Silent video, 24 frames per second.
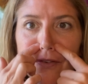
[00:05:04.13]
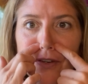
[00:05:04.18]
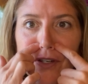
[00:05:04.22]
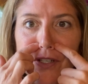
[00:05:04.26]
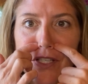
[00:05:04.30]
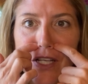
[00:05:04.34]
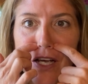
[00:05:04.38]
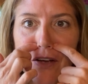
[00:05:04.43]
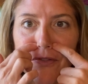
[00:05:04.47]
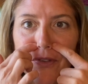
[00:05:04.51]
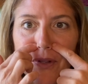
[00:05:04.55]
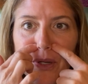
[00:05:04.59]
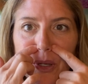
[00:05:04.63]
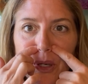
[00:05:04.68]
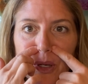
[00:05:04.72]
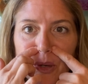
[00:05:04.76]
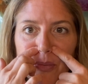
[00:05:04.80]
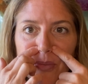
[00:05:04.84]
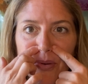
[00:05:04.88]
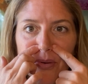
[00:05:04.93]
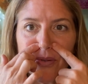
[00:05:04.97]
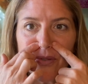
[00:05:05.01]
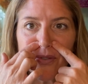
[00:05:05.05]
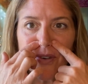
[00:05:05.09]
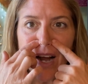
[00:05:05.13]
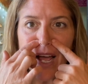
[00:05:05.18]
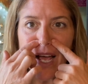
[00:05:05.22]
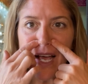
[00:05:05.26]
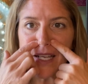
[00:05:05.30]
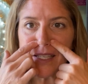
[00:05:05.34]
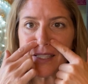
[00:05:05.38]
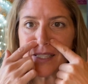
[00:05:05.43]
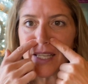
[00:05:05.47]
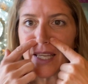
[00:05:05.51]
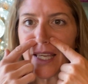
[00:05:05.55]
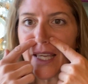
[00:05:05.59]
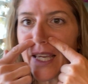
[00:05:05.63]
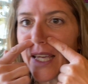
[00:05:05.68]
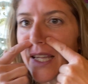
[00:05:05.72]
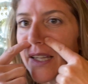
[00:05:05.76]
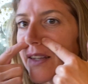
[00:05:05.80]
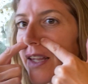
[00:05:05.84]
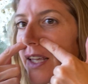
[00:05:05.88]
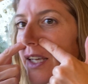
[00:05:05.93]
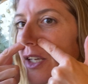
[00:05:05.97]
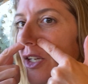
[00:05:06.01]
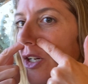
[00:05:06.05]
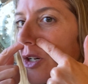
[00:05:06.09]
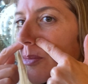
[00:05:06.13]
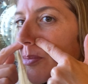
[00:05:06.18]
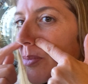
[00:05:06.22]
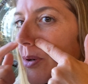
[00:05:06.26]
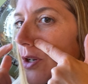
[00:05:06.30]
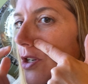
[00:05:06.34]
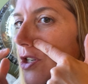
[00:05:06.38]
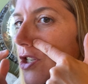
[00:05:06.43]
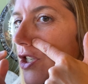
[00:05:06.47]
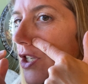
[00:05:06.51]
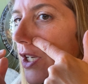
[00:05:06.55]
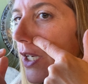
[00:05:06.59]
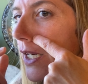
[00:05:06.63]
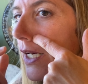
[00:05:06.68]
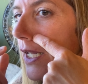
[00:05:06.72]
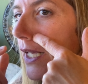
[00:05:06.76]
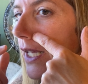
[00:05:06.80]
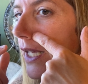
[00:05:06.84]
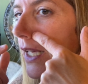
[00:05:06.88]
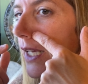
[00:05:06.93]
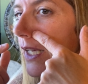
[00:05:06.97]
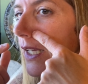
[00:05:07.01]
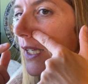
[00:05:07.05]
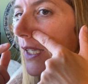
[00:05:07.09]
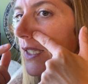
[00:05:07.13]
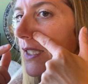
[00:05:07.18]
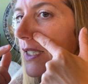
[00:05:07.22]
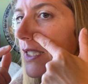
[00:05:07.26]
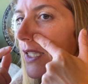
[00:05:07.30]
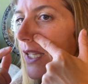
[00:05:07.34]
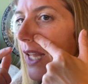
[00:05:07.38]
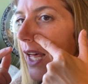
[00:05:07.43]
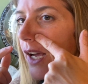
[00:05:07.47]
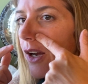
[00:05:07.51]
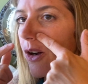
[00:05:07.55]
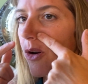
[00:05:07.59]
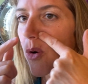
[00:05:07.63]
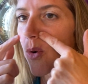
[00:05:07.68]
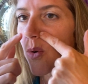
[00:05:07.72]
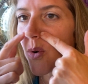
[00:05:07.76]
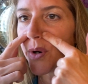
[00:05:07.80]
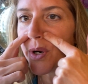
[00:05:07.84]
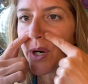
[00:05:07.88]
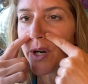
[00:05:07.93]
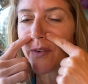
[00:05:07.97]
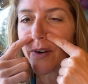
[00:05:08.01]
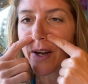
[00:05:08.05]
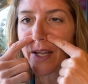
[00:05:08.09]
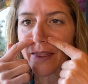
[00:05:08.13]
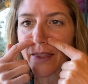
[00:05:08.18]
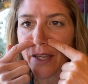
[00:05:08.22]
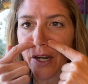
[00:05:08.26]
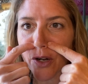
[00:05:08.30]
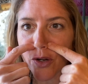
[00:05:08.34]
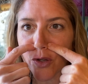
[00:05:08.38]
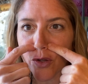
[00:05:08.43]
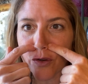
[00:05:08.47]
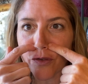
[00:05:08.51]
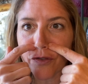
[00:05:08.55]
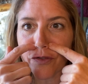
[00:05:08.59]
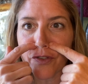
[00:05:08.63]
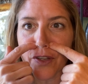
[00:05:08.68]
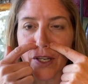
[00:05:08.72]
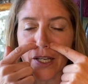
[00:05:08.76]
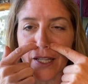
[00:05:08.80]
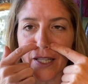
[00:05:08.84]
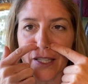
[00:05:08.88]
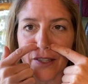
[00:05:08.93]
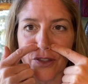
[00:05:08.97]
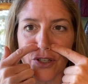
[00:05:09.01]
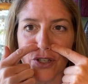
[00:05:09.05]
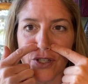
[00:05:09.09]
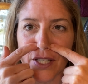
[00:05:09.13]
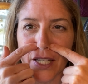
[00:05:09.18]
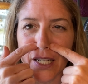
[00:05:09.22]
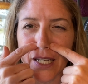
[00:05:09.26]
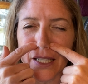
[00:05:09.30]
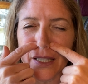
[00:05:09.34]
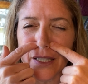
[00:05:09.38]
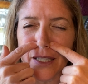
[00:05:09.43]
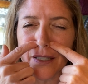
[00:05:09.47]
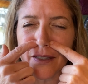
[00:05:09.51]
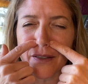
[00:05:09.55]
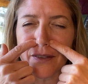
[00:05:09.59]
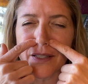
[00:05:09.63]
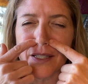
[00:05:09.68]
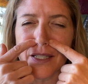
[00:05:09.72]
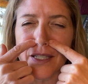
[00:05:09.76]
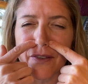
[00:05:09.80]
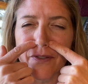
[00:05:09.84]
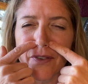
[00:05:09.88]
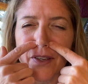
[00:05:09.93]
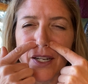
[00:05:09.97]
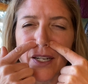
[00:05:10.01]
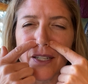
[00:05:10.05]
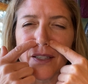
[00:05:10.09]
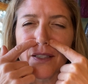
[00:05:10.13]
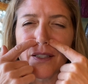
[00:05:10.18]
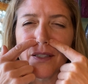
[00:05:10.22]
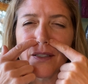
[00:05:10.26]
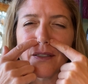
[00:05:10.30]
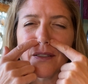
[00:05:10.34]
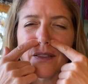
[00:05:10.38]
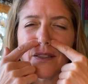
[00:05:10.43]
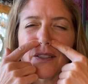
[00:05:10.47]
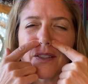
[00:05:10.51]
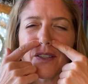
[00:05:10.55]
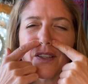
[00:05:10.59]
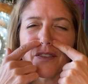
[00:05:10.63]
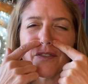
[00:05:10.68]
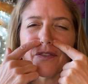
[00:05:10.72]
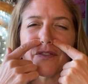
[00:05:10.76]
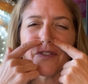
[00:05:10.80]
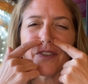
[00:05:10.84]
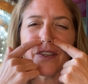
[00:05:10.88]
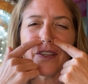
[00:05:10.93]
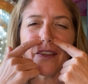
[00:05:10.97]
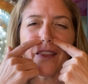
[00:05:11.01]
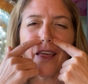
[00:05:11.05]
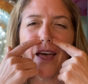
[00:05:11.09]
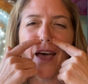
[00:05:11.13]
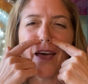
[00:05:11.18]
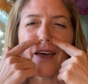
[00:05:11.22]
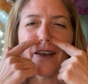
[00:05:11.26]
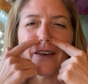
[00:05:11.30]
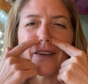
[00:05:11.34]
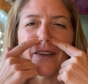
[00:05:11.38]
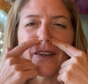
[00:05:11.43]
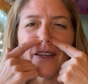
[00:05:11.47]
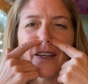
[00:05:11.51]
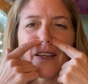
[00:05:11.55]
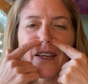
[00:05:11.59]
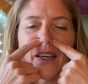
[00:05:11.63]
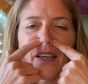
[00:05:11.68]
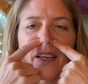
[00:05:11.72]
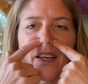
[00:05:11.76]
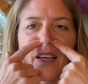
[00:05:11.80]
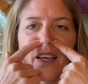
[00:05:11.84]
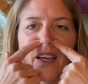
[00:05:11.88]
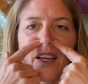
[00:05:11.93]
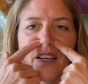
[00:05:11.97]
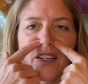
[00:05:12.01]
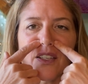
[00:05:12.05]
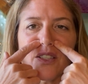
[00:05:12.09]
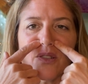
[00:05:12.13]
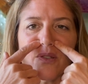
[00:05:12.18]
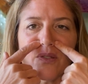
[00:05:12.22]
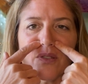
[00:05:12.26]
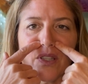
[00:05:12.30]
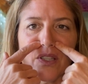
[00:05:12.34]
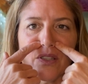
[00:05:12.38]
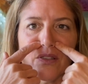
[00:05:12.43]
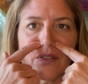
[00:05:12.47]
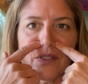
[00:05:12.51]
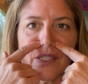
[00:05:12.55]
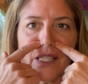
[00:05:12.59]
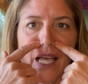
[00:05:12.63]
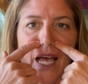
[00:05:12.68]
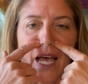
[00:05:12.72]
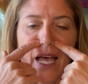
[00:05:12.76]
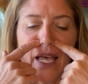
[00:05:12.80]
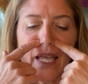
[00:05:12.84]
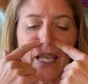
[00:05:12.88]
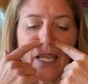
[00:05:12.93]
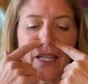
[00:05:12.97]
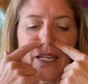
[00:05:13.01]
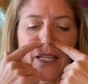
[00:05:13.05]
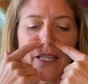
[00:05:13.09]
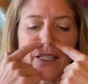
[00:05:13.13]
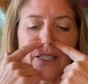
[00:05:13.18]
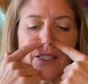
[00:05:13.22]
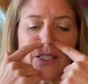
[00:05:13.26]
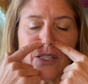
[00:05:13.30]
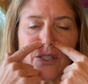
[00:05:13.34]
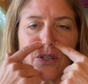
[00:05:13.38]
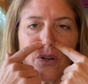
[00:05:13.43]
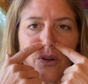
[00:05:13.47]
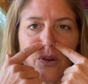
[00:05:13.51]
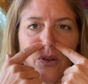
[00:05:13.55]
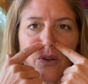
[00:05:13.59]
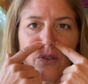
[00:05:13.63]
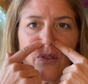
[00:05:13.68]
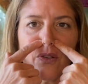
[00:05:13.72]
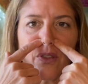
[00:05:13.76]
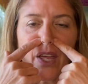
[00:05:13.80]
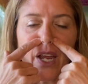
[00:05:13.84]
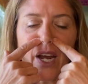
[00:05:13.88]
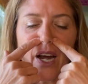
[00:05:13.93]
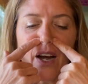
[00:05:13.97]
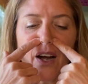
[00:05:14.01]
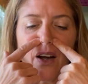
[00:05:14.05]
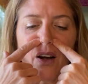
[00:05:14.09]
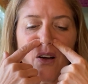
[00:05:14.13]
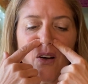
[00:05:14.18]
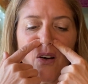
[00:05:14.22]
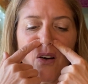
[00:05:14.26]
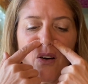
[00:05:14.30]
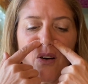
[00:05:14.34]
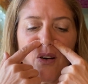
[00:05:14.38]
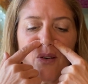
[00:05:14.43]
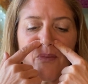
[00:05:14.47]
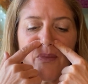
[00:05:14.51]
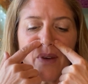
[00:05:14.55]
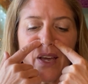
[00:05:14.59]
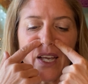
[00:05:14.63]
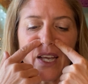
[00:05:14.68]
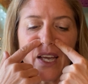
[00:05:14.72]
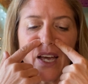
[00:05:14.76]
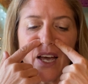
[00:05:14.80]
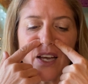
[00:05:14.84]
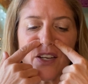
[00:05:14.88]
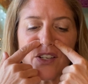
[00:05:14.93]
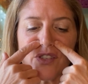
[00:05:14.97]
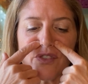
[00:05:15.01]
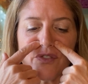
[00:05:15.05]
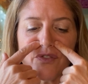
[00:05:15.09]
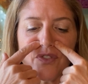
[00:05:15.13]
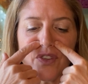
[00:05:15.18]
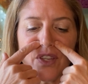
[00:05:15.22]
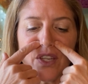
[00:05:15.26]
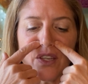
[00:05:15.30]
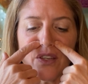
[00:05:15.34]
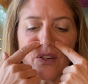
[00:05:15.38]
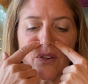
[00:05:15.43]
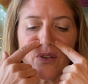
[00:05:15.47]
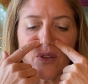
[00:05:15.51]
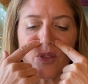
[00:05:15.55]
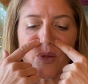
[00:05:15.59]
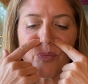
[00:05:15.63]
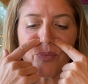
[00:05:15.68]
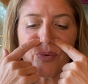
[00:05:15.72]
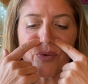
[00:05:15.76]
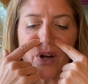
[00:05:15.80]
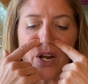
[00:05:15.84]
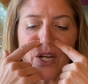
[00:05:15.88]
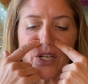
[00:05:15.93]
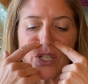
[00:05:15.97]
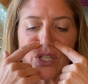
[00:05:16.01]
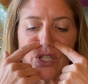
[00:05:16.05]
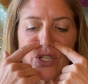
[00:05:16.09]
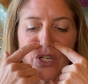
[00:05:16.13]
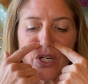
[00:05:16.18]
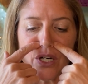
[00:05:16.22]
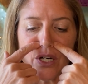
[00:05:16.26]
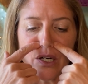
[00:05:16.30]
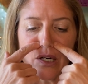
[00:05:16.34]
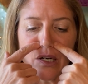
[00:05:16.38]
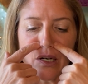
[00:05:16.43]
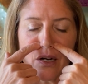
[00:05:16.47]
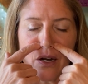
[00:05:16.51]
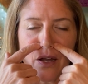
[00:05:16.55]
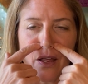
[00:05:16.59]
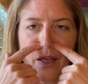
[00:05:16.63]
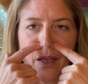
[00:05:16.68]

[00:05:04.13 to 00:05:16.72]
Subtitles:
yourself a little press in, like you're pushing into that corner right there. You'll feel it. There's like a little divot, you can feel that. Do a little tiny circle there. Oh my gosh, feel the pressure.